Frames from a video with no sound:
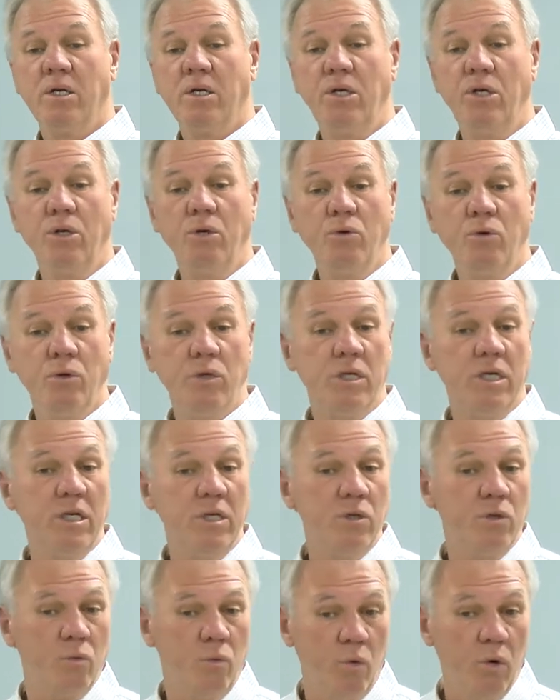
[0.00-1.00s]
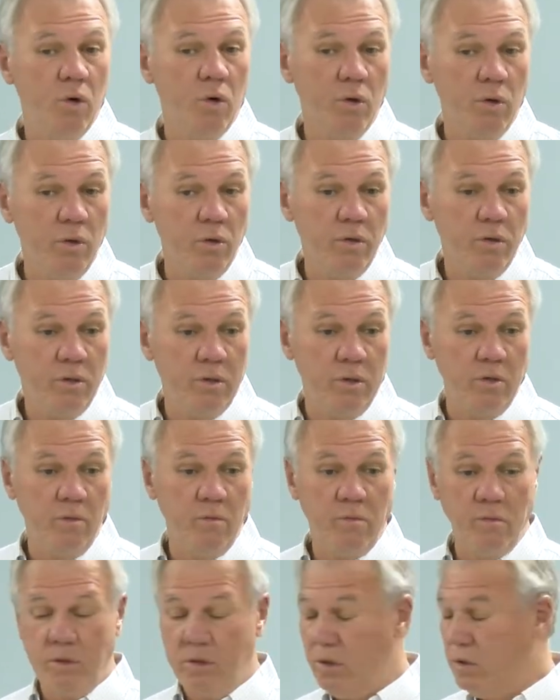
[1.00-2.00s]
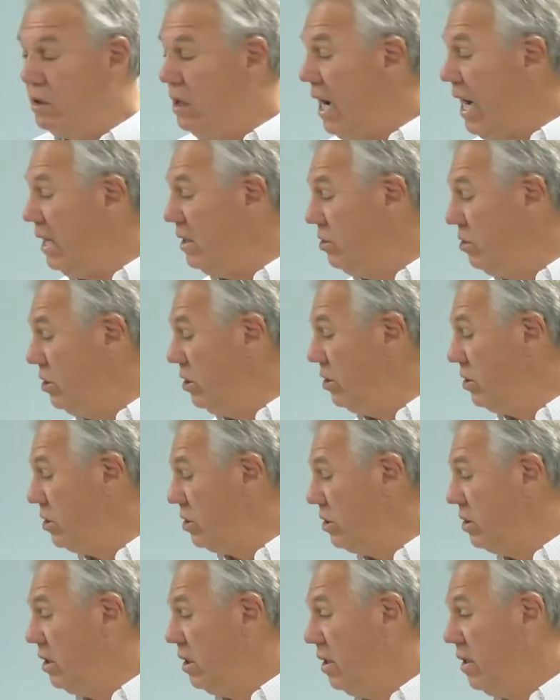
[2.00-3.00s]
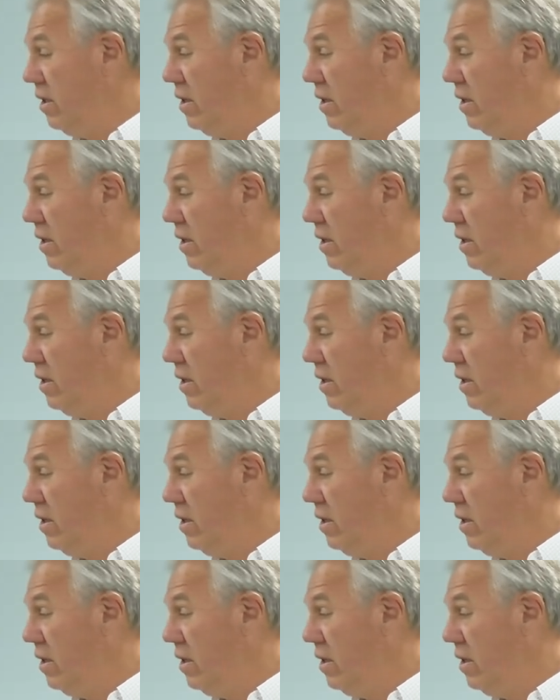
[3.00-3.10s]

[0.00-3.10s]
used his word to, to not just